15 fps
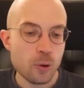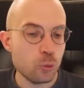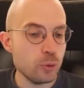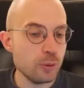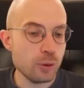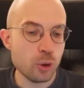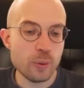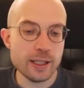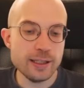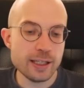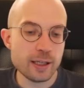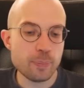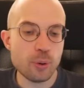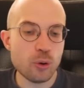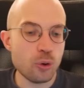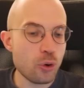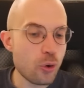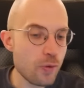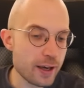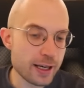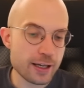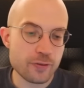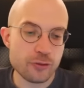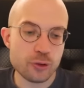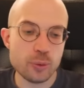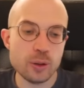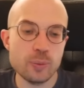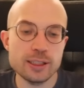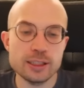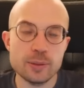we will win that pawn, and after
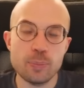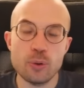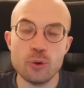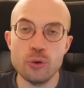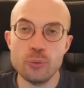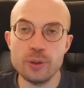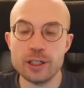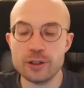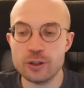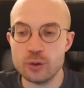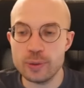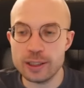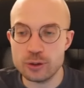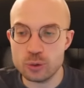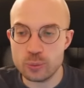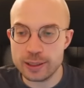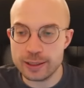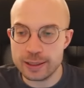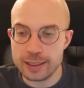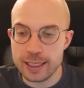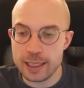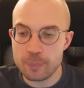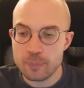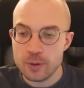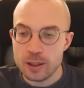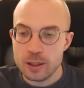we win the pawn, we are going to win the game.